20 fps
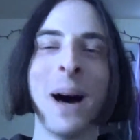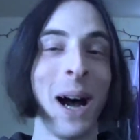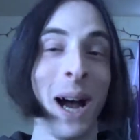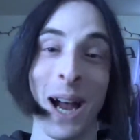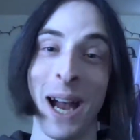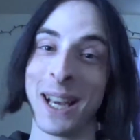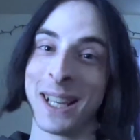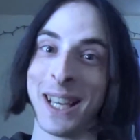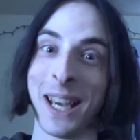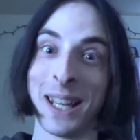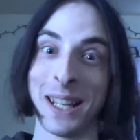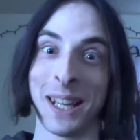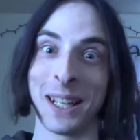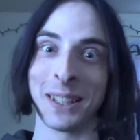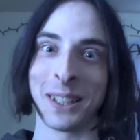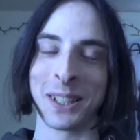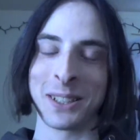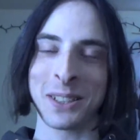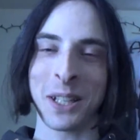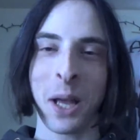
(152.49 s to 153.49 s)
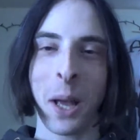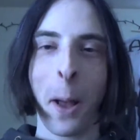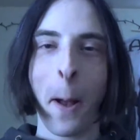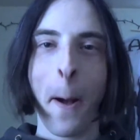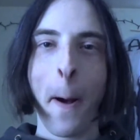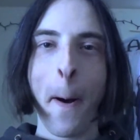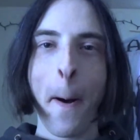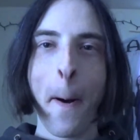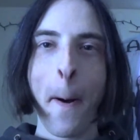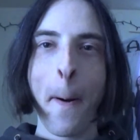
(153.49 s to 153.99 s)
I can't in English.
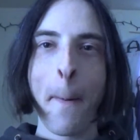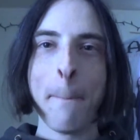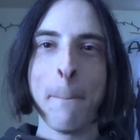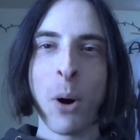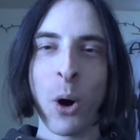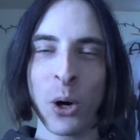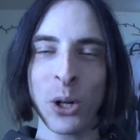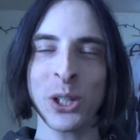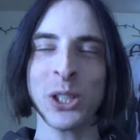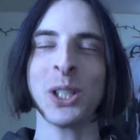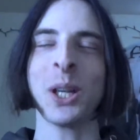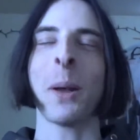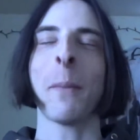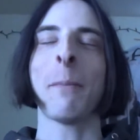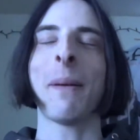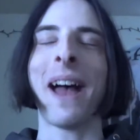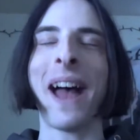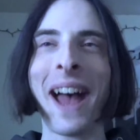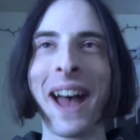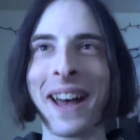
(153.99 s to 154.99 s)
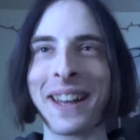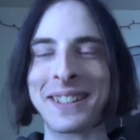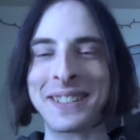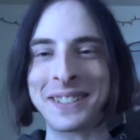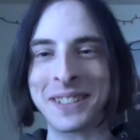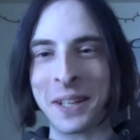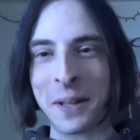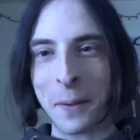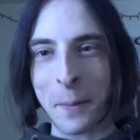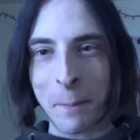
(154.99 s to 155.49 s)
Push past,